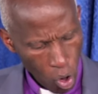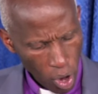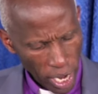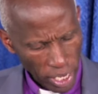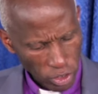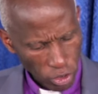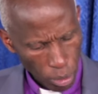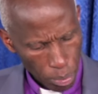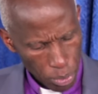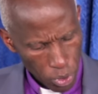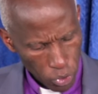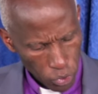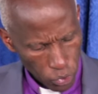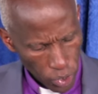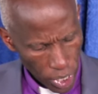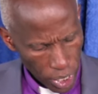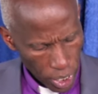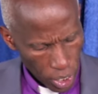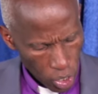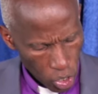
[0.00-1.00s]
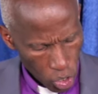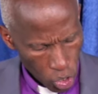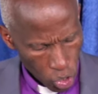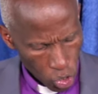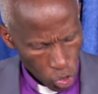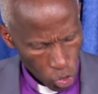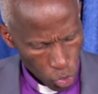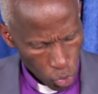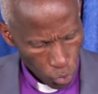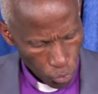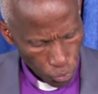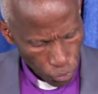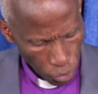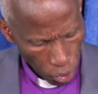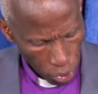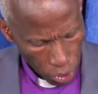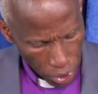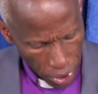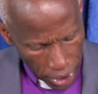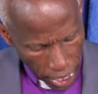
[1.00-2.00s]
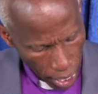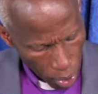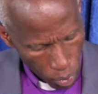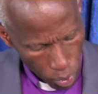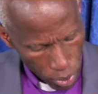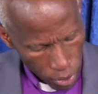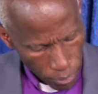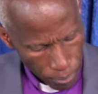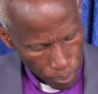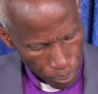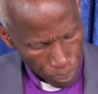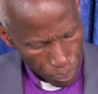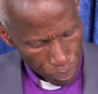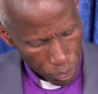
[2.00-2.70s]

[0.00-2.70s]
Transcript: all kinds of music, you fall down